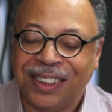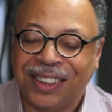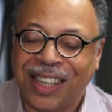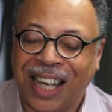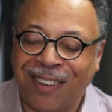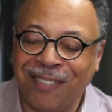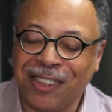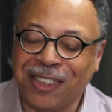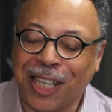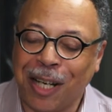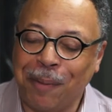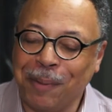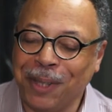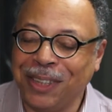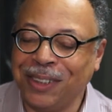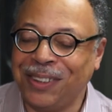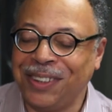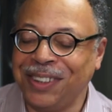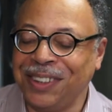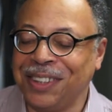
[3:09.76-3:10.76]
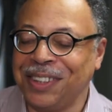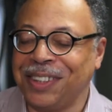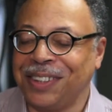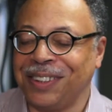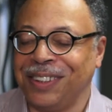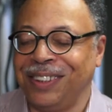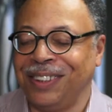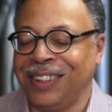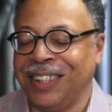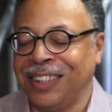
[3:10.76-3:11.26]
I was coming into
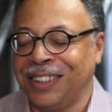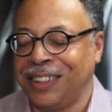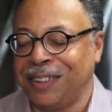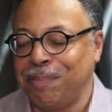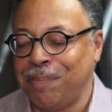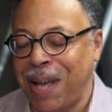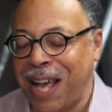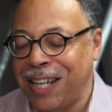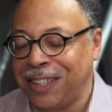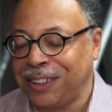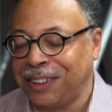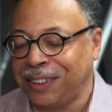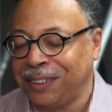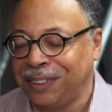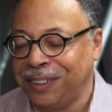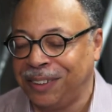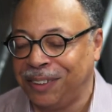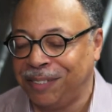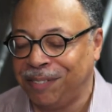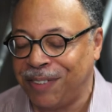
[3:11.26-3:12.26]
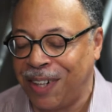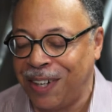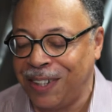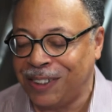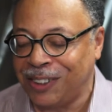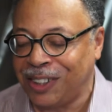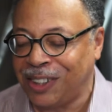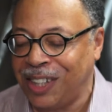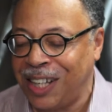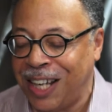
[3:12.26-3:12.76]
this this Master of
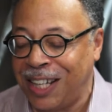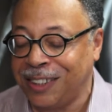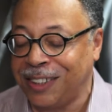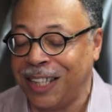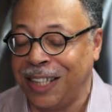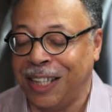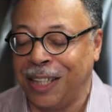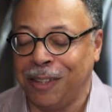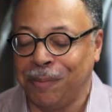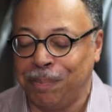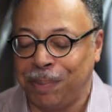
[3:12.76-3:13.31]
Arts class and